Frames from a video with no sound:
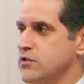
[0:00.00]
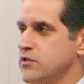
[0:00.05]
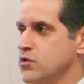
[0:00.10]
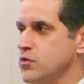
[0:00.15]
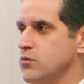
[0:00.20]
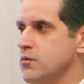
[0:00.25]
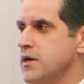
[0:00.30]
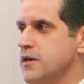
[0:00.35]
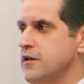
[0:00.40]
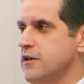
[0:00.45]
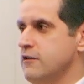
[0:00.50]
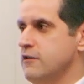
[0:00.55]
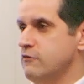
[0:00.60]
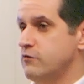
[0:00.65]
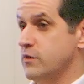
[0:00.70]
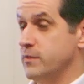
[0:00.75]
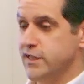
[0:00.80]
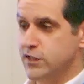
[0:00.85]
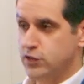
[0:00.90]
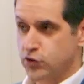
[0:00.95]
So
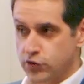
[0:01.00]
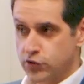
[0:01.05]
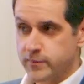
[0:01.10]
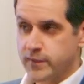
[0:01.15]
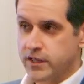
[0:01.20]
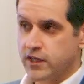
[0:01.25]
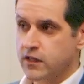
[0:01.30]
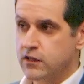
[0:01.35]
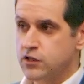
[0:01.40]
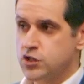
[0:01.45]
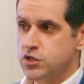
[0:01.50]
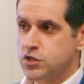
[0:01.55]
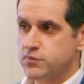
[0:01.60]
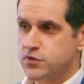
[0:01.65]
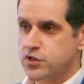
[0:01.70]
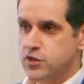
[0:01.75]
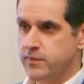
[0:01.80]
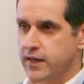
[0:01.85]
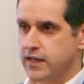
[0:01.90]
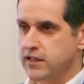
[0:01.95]
from a terminology
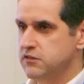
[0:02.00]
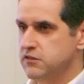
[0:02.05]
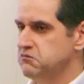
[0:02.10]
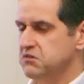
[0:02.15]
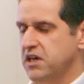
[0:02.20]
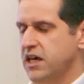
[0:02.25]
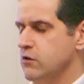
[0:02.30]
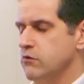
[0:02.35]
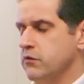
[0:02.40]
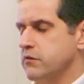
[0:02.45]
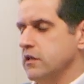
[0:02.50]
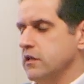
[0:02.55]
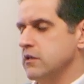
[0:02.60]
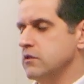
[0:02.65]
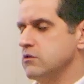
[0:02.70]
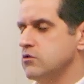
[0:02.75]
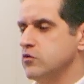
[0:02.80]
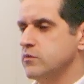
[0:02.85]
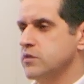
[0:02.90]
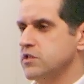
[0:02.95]
perspective, I don't think
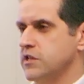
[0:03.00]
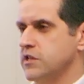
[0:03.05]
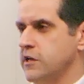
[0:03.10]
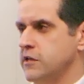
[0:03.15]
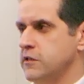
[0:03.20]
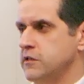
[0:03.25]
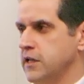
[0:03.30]
consumers care.